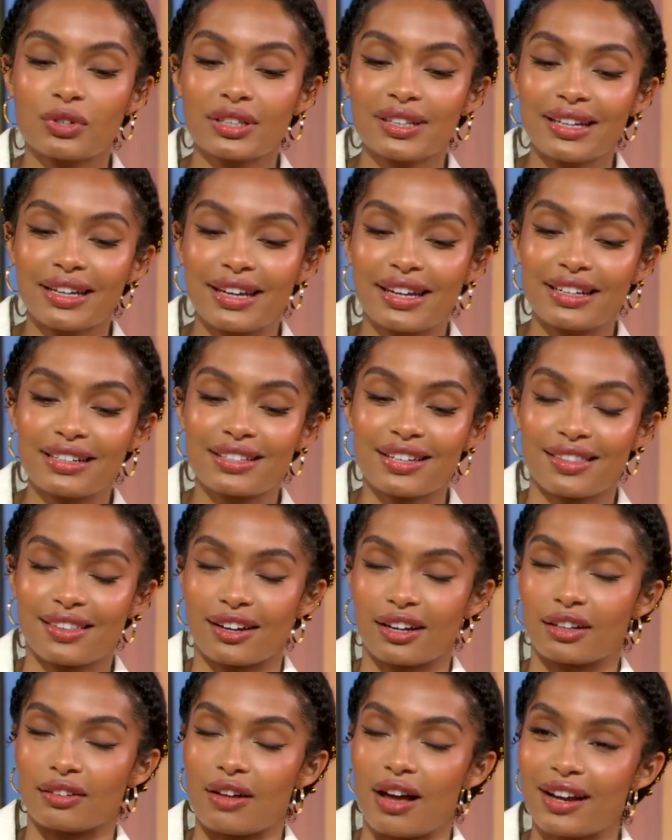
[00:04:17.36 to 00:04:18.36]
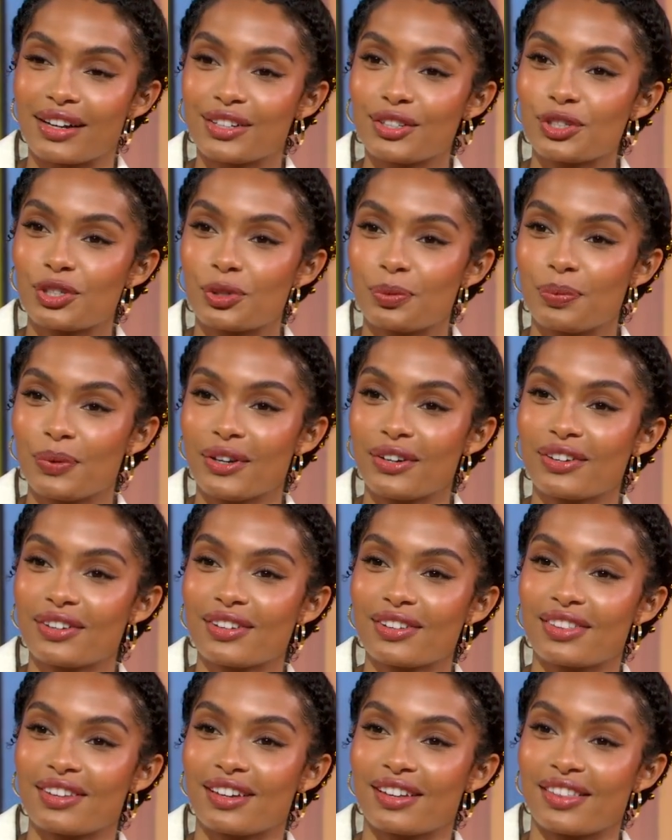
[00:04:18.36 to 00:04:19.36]
really into the
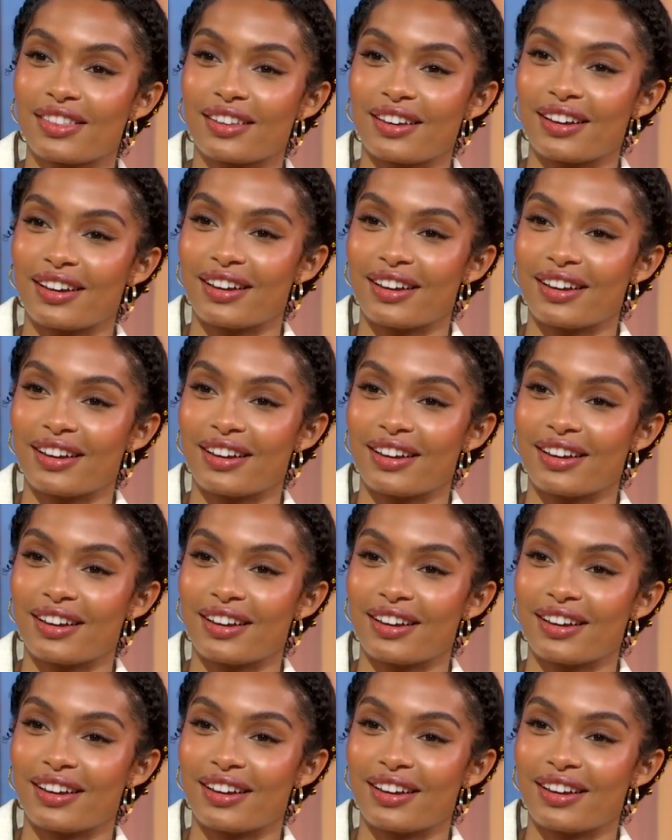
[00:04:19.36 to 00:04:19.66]
glockenspiel, the the,